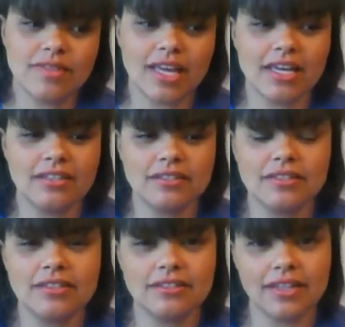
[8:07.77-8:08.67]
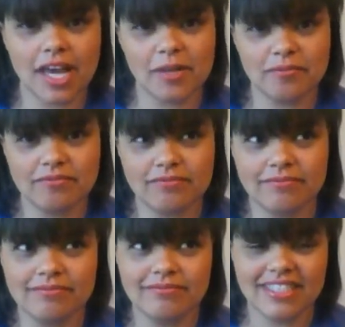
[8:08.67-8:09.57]
And
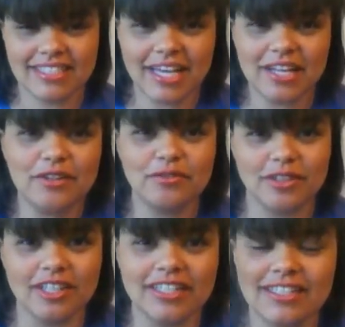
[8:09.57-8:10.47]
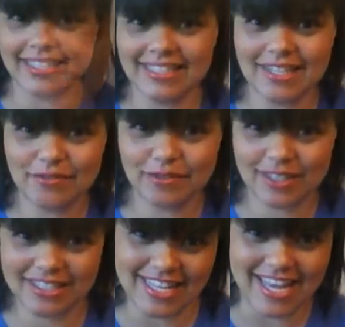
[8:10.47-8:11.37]
I'm excited for it. That's it for
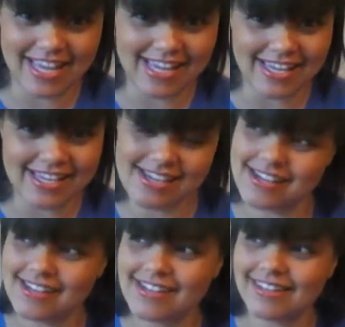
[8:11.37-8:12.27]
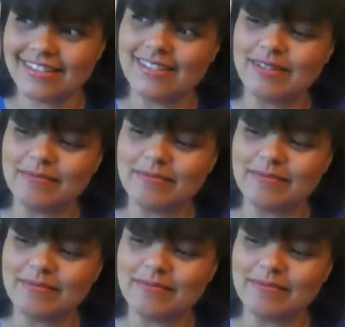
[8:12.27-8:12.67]
today. I'm